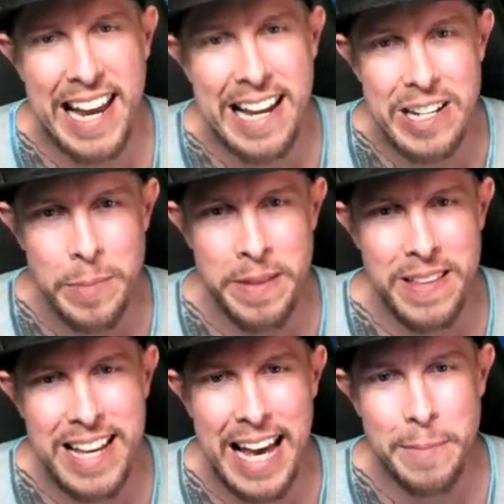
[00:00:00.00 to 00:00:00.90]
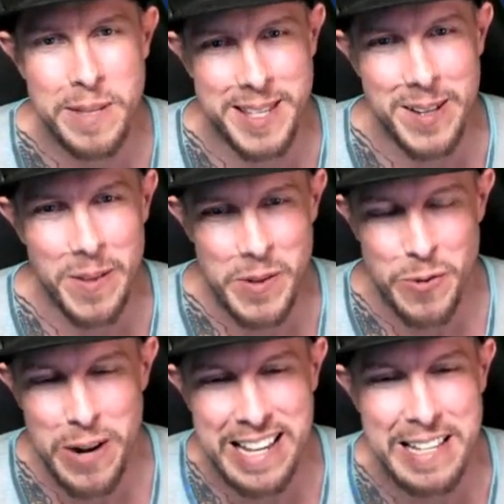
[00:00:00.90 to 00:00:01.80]
tandem in the game, Scyl of the
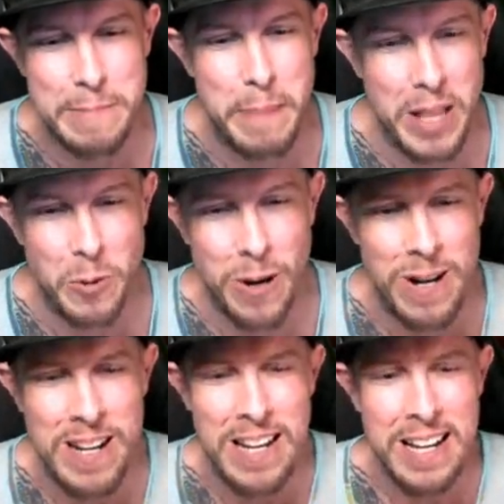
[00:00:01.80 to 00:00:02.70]
Drakes and Bellower.